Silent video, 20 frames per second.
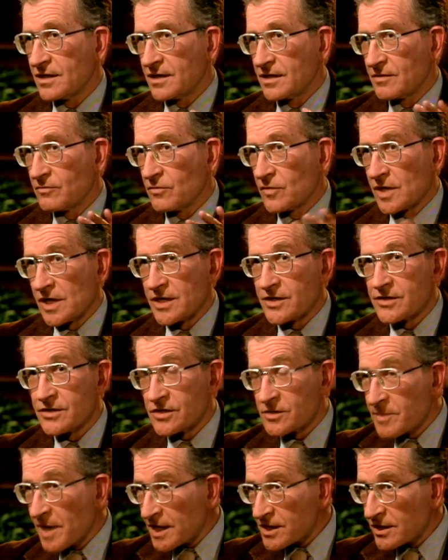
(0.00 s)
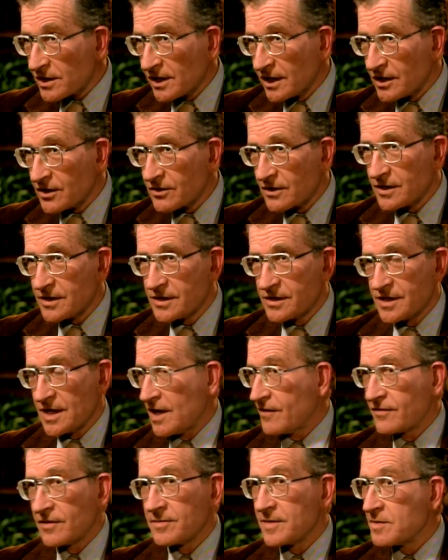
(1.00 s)
Whereas the special interests
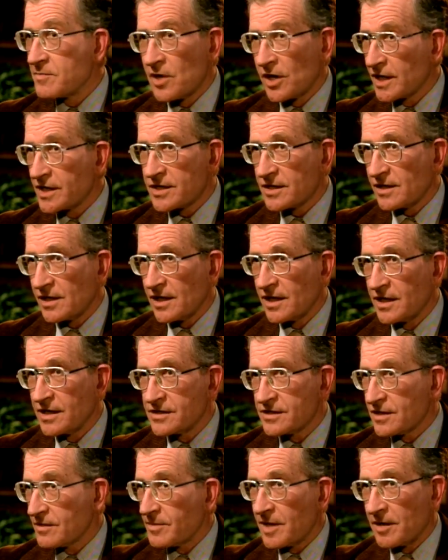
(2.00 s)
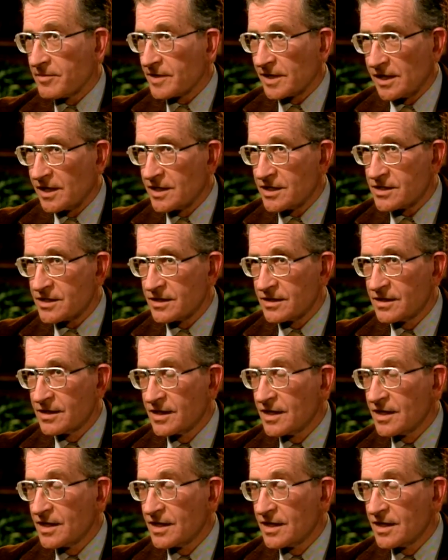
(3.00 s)
have to be marginalized, the population.